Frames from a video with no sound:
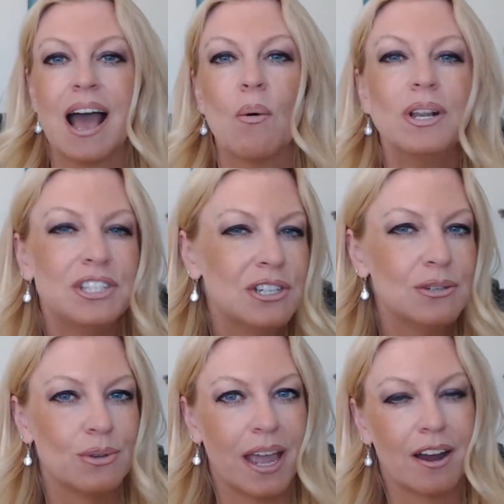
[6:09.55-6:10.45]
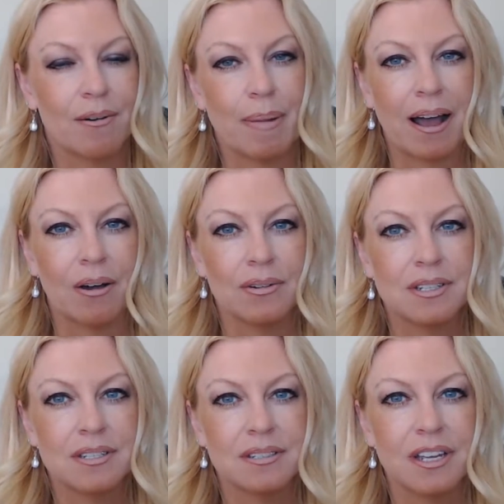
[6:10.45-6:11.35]
What do you care
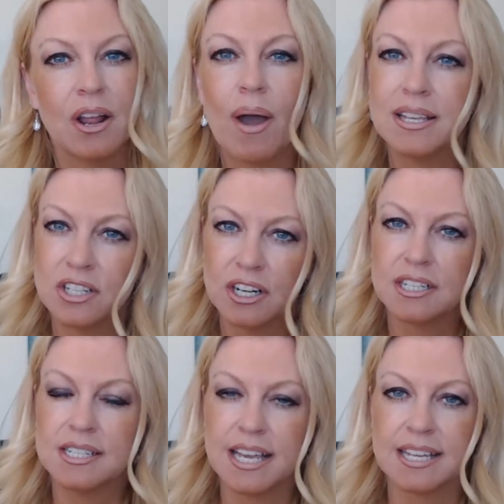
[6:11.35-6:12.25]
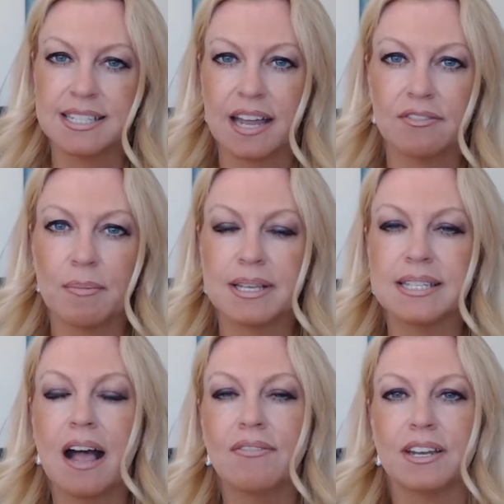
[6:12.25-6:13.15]
about? You know, I started to take a stand for
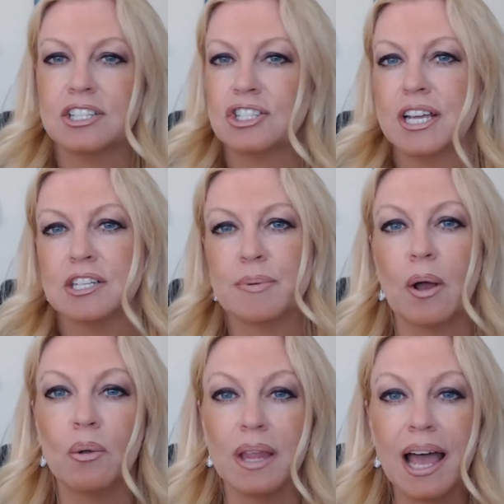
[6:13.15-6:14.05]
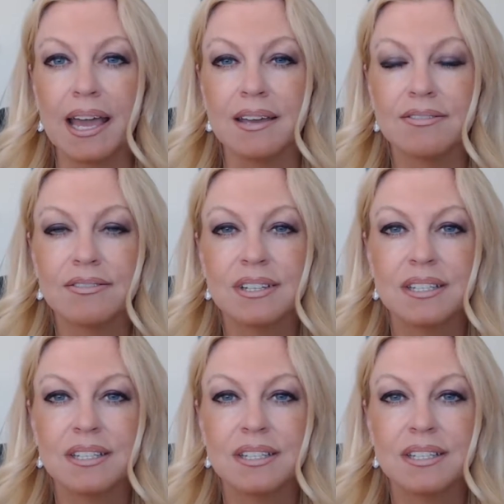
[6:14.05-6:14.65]
myself and it's changed my whole life.